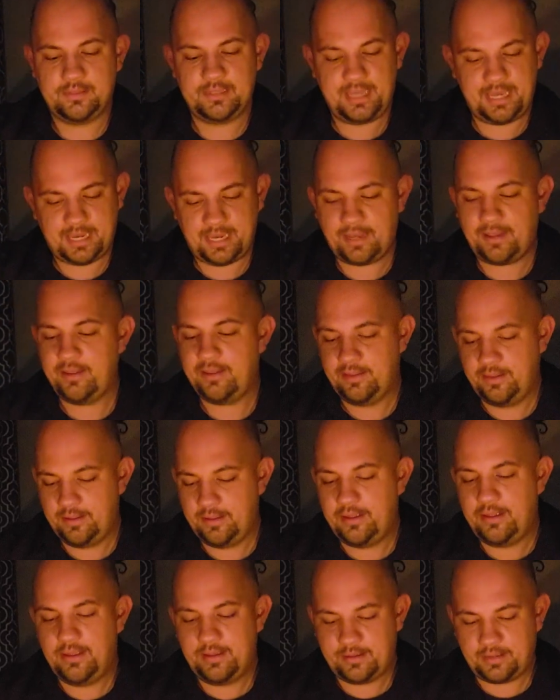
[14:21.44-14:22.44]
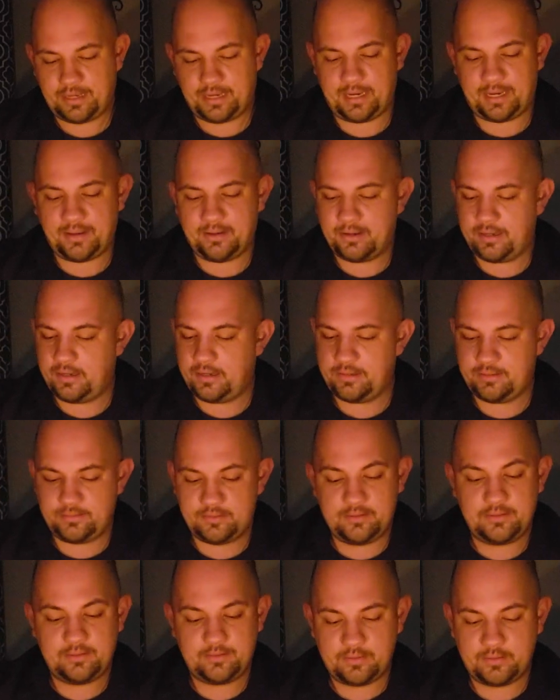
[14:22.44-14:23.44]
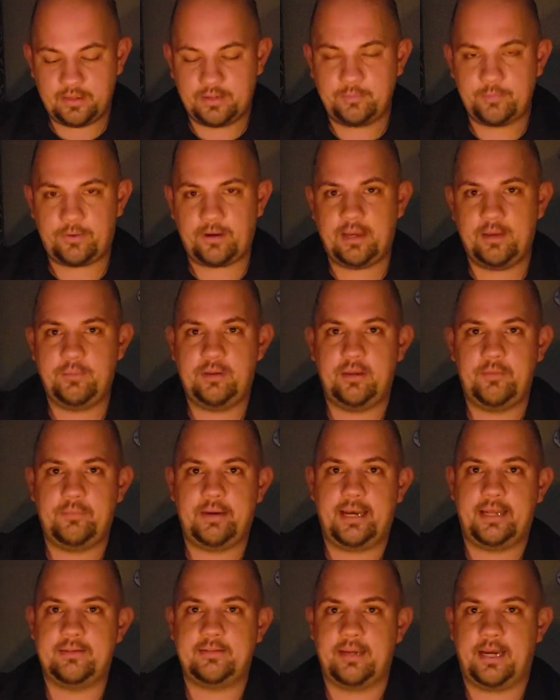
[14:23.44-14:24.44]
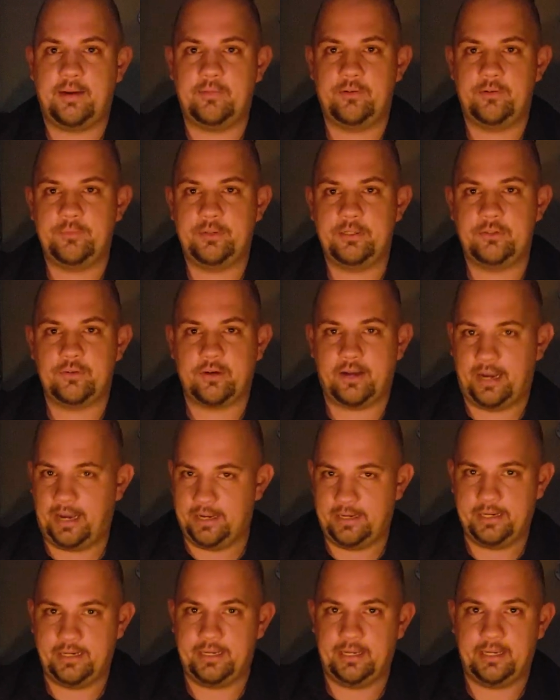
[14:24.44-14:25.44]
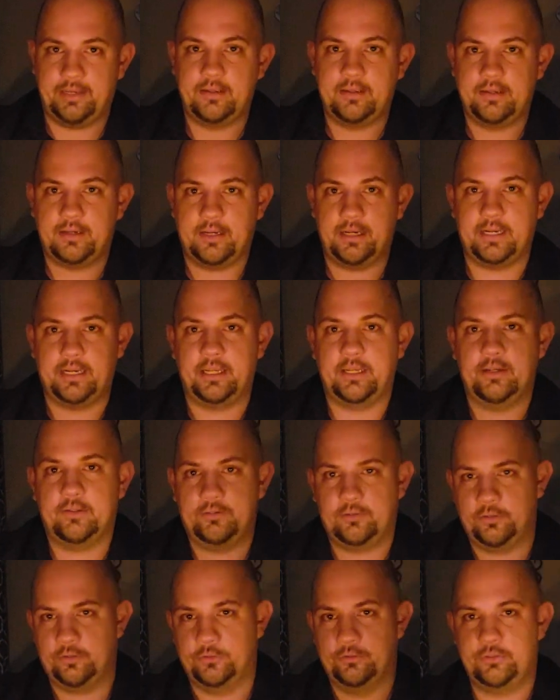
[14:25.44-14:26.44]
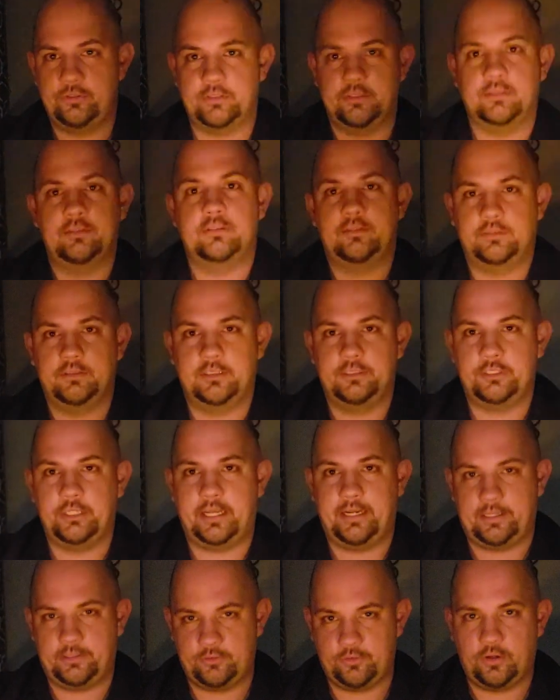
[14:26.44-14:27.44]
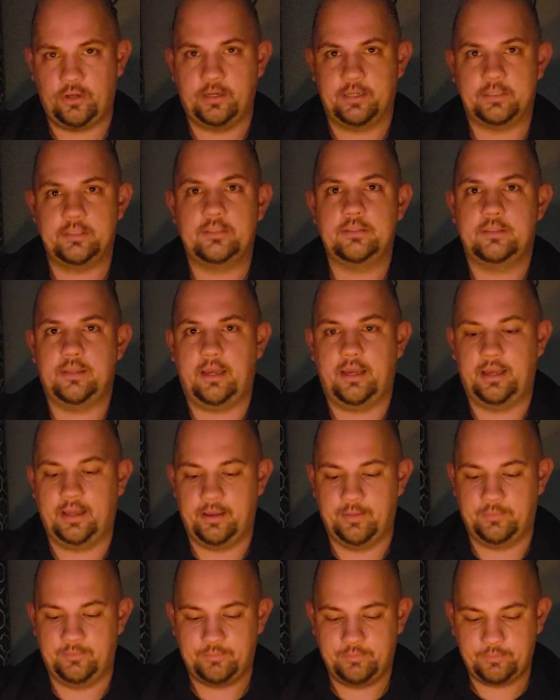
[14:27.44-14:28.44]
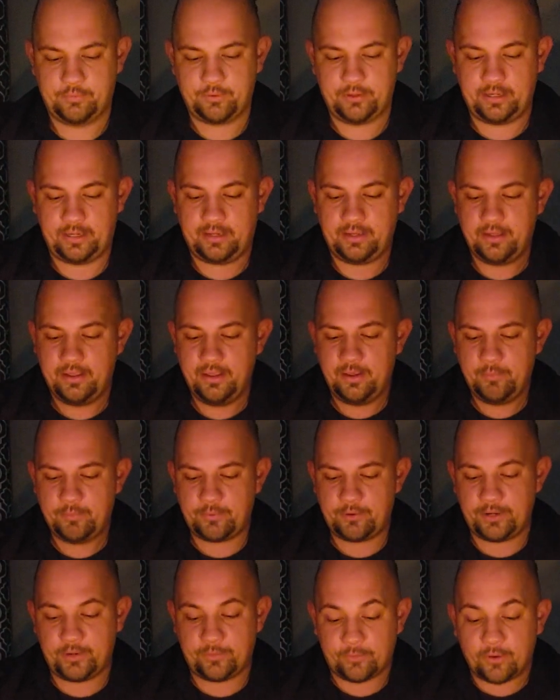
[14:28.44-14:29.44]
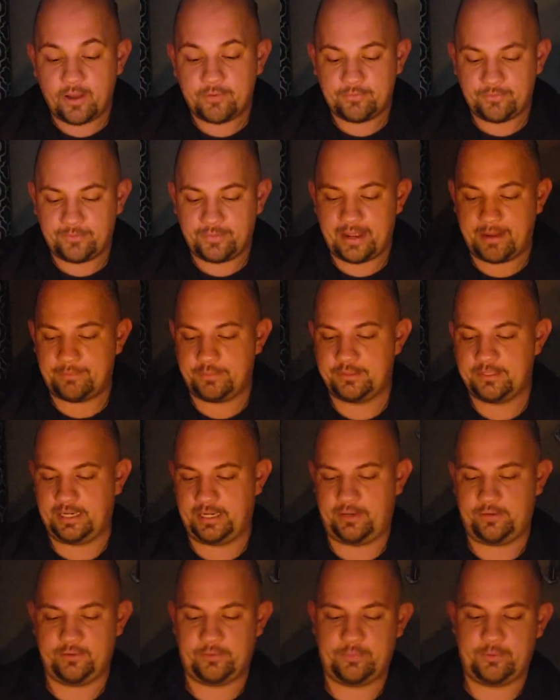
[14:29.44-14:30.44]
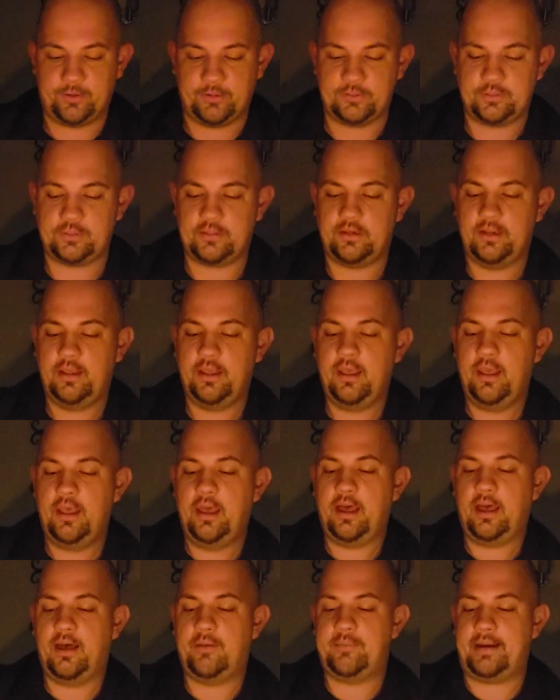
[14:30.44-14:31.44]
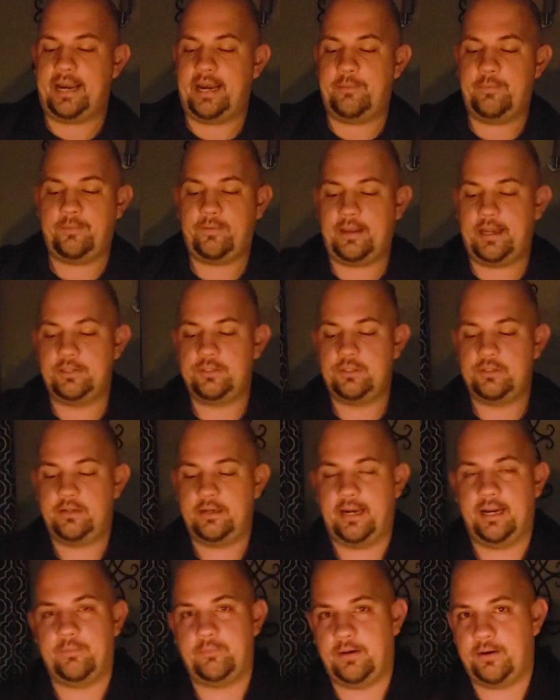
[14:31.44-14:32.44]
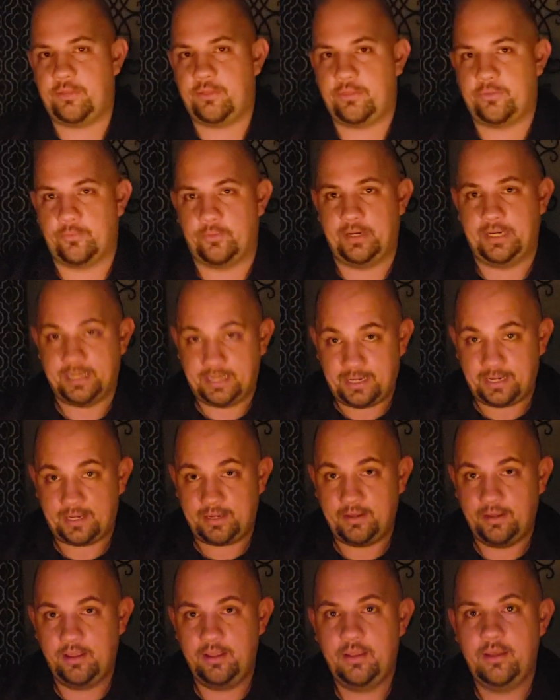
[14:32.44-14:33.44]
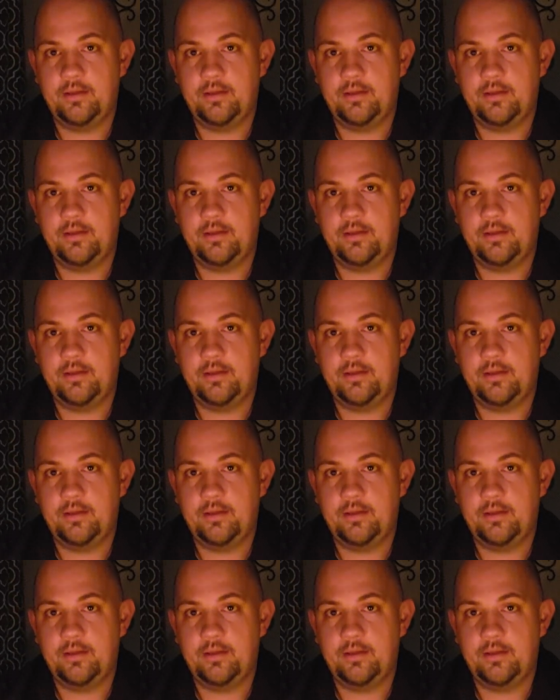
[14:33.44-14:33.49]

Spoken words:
Yeah. It'd probably be a bad time to be trying any hallucinogenic drugs. Pretty rough on that particular person. Appalachian Nightmare 3D.